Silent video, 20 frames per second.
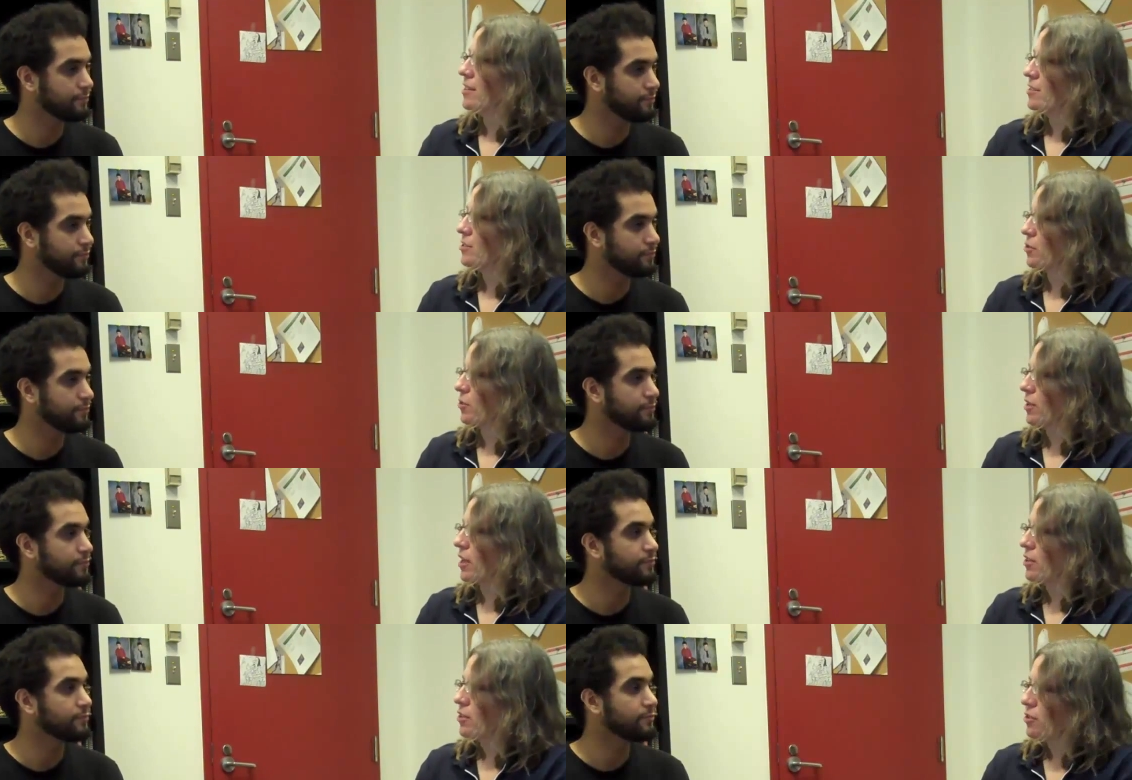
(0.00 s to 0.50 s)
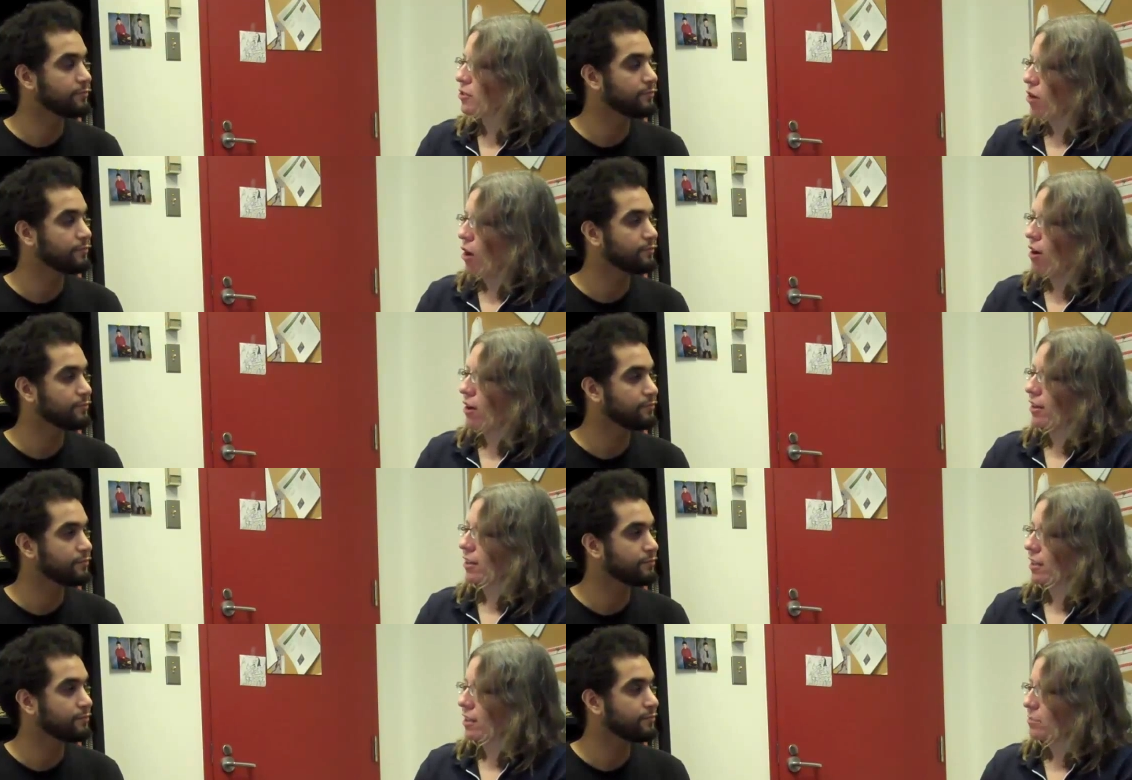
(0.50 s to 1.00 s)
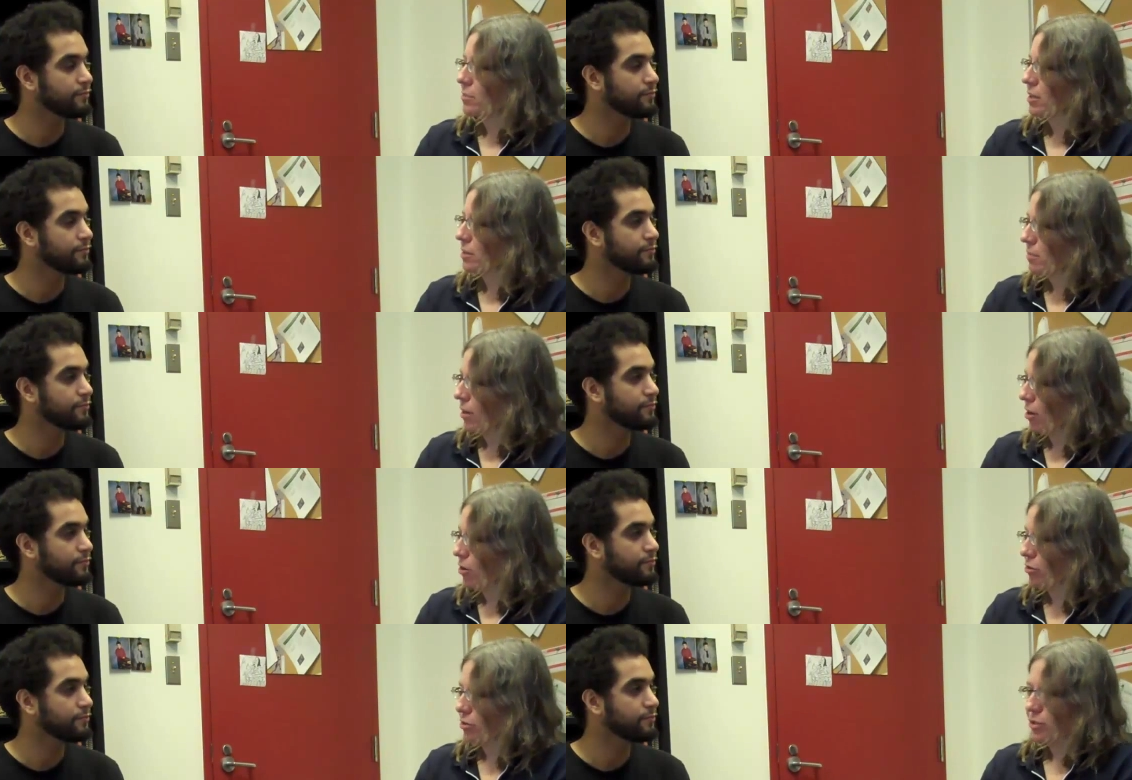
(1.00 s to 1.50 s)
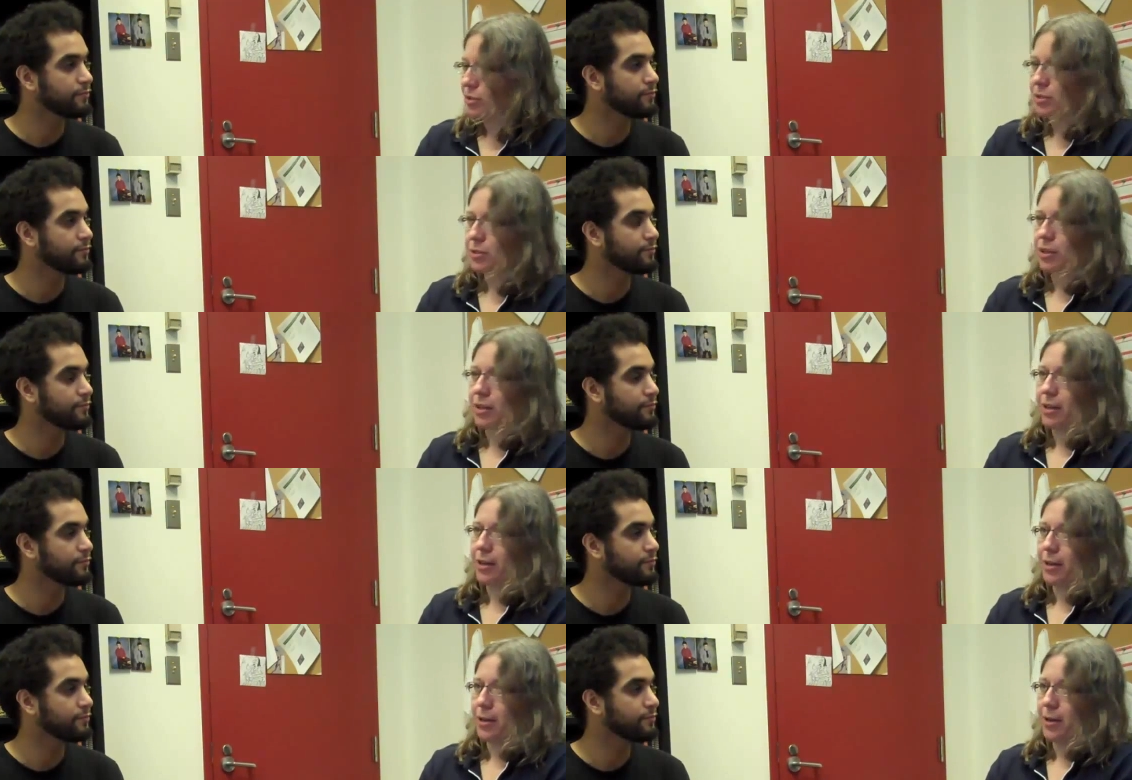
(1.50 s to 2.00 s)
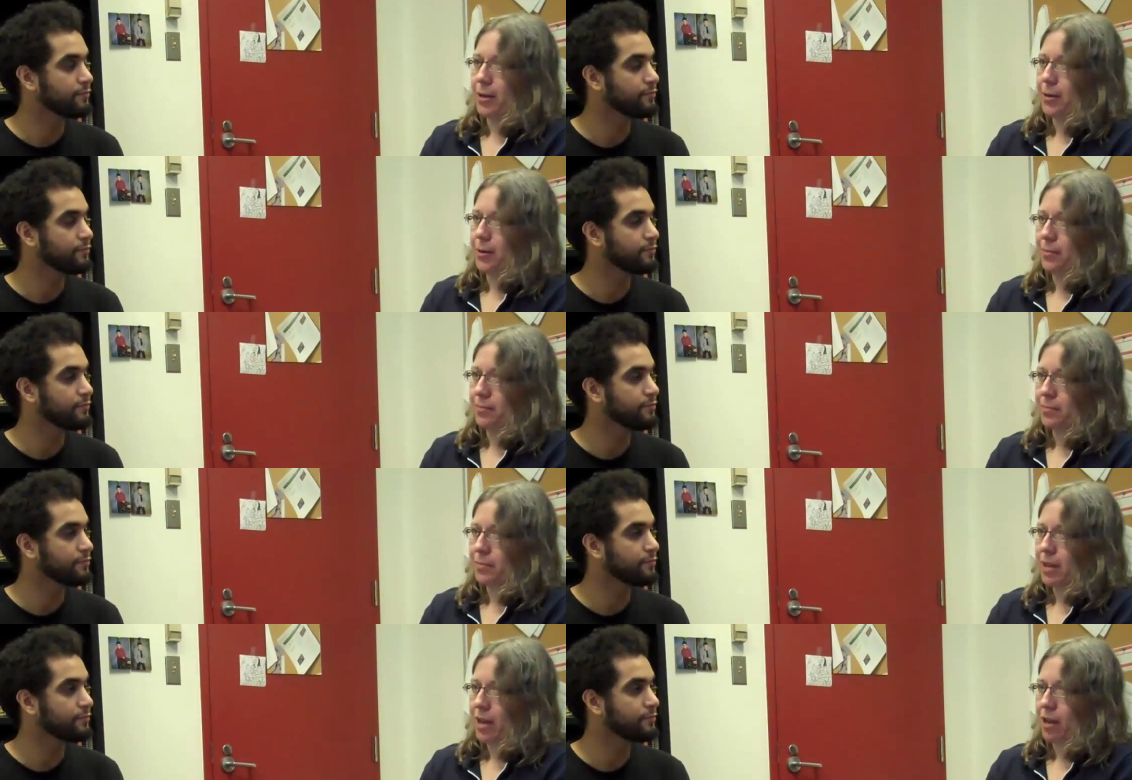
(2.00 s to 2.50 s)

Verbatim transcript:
Speaker 1: So, can you talk a little bit about um,